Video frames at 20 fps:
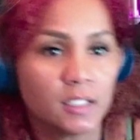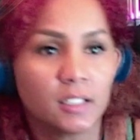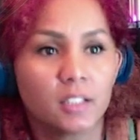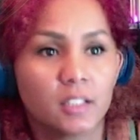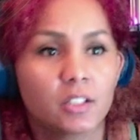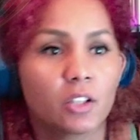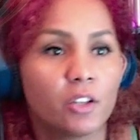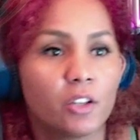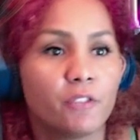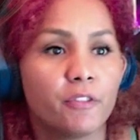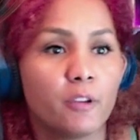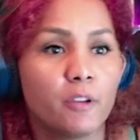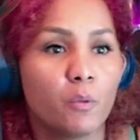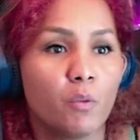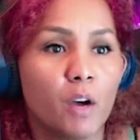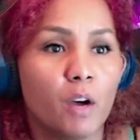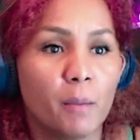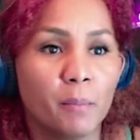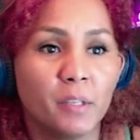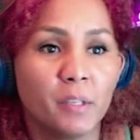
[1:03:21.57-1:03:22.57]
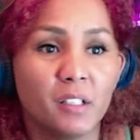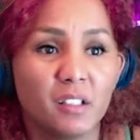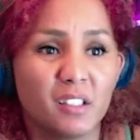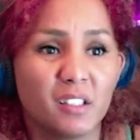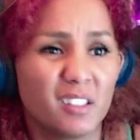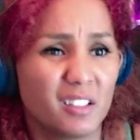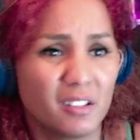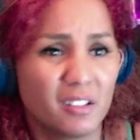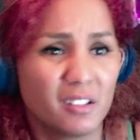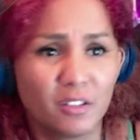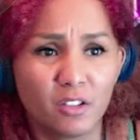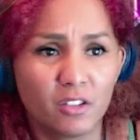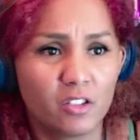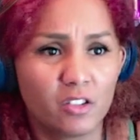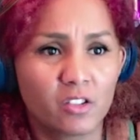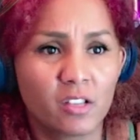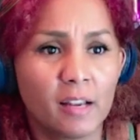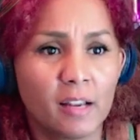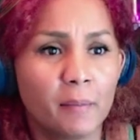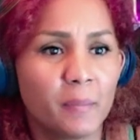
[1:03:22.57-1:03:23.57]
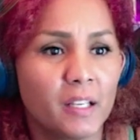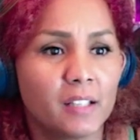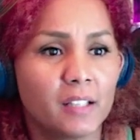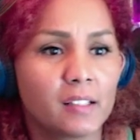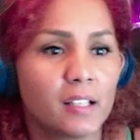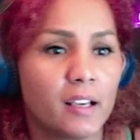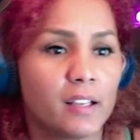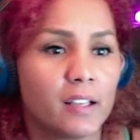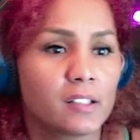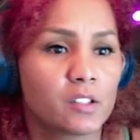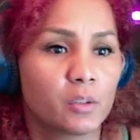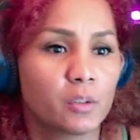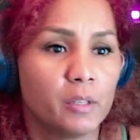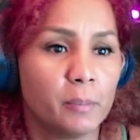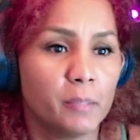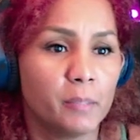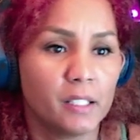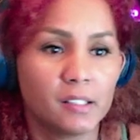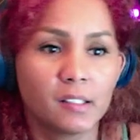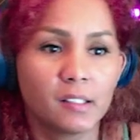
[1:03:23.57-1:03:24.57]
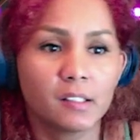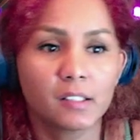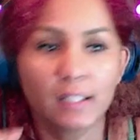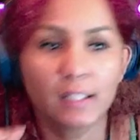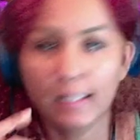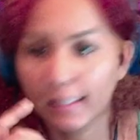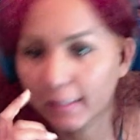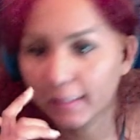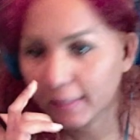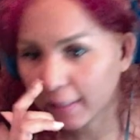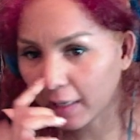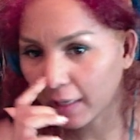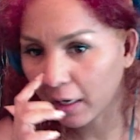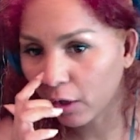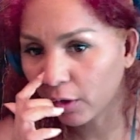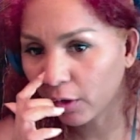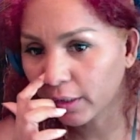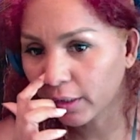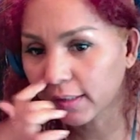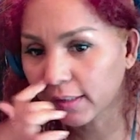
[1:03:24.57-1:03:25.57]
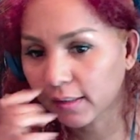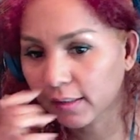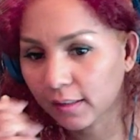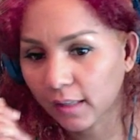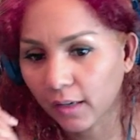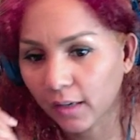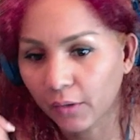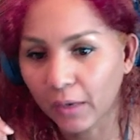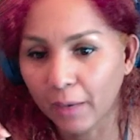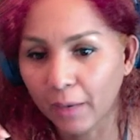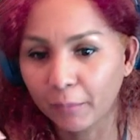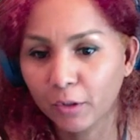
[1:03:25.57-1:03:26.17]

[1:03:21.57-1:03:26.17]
So if you want me, just send me a text or a message later on Instagram.